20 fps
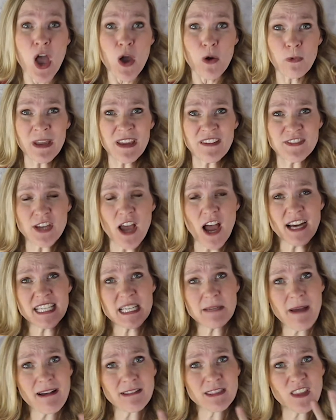We've talked
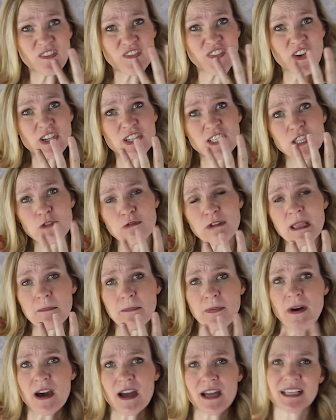about the first 3
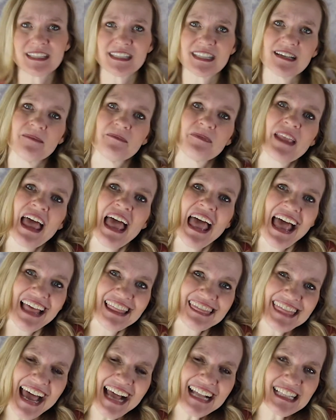books.
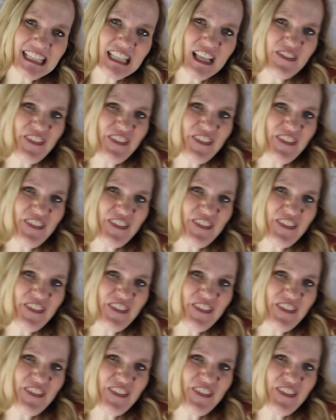That's the